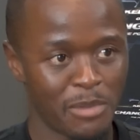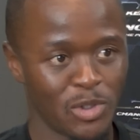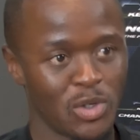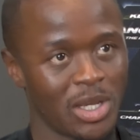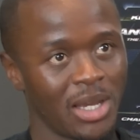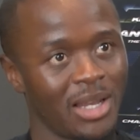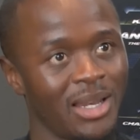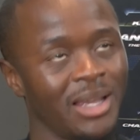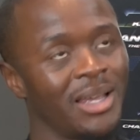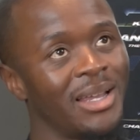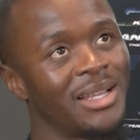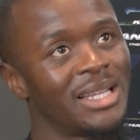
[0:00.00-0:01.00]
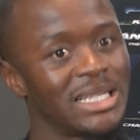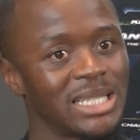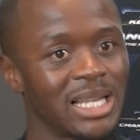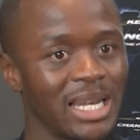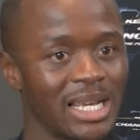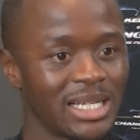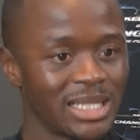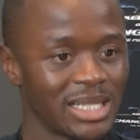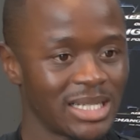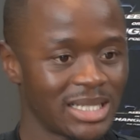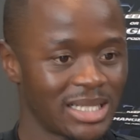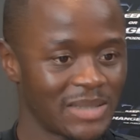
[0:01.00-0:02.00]
to head. There's the
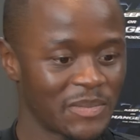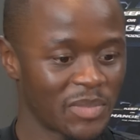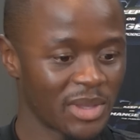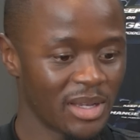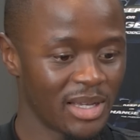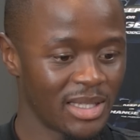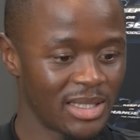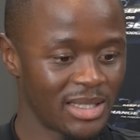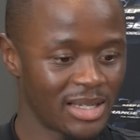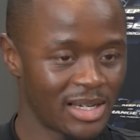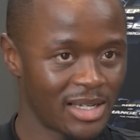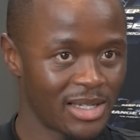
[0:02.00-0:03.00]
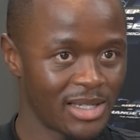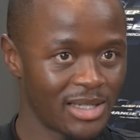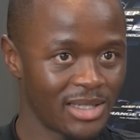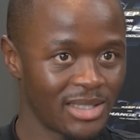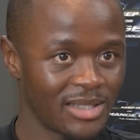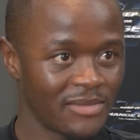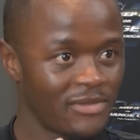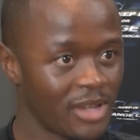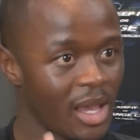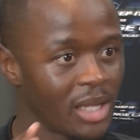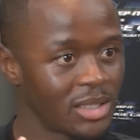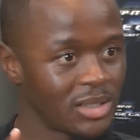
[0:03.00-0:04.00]
Lexus. It's a
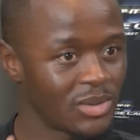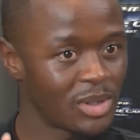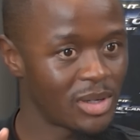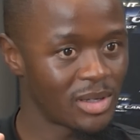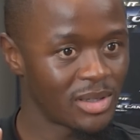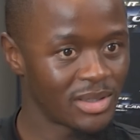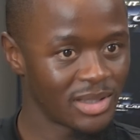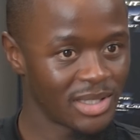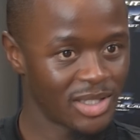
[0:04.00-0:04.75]
V8 as well. There's the